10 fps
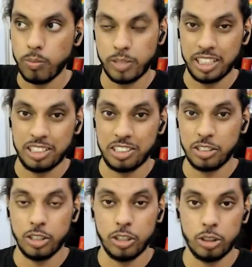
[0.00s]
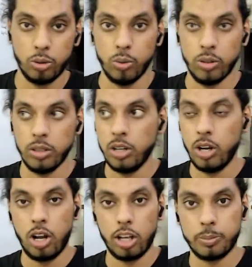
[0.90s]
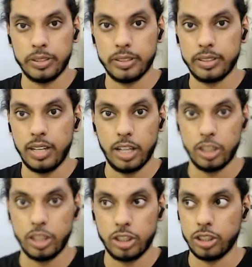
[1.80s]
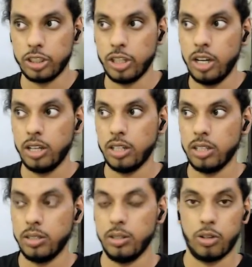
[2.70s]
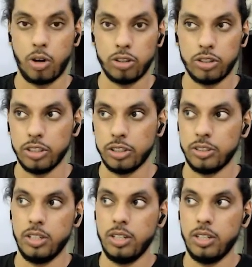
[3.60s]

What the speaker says: Kids, school, hospitals, education, groceries,